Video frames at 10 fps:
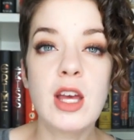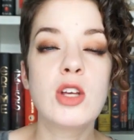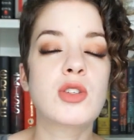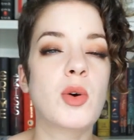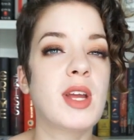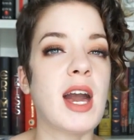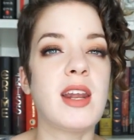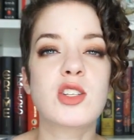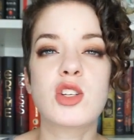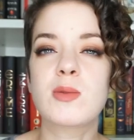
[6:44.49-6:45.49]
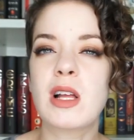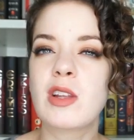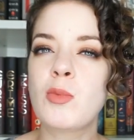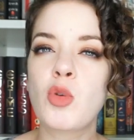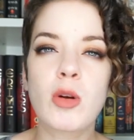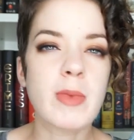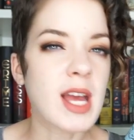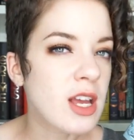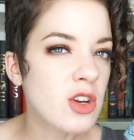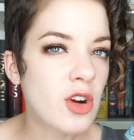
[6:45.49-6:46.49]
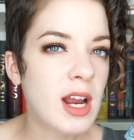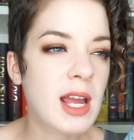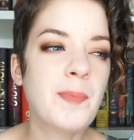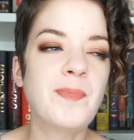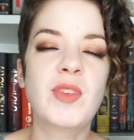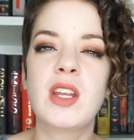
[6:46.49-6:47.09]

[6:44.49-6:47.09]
So again, it's just a little more meandering,